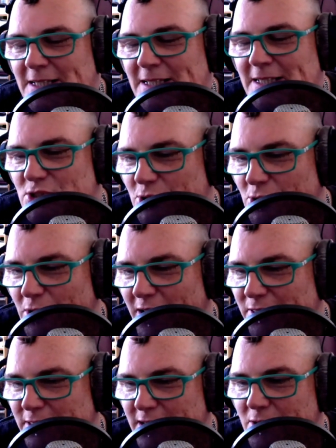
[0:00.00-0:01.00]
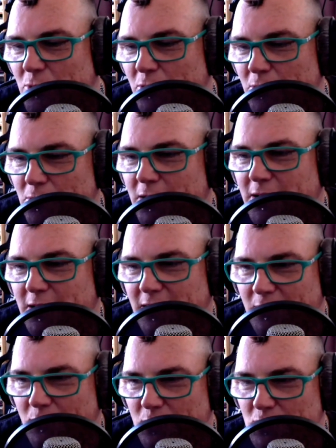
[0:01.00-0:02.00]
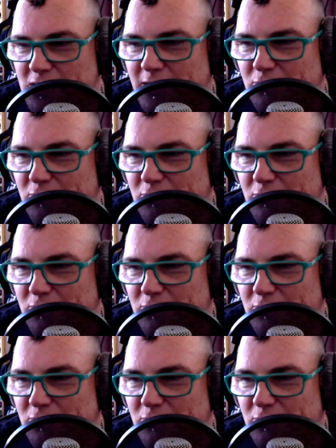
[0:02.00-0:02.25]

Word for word: So I think we're we just have